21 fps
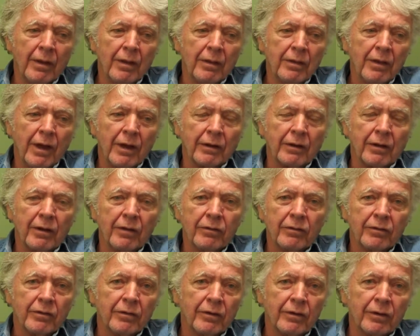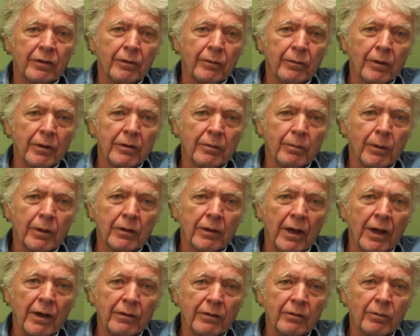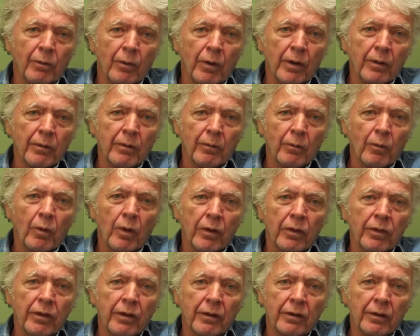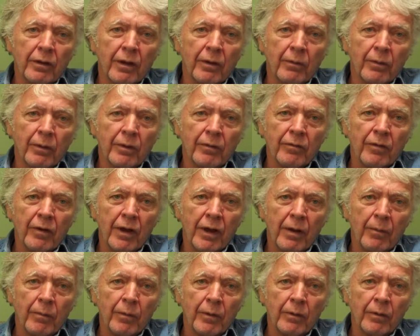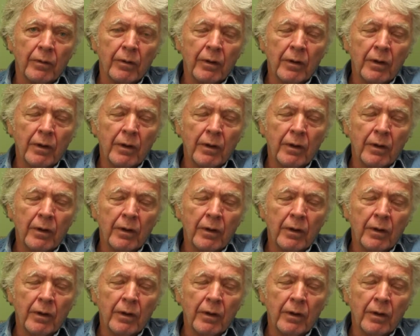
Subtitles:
that concerned with. But that's one thing that would have happened.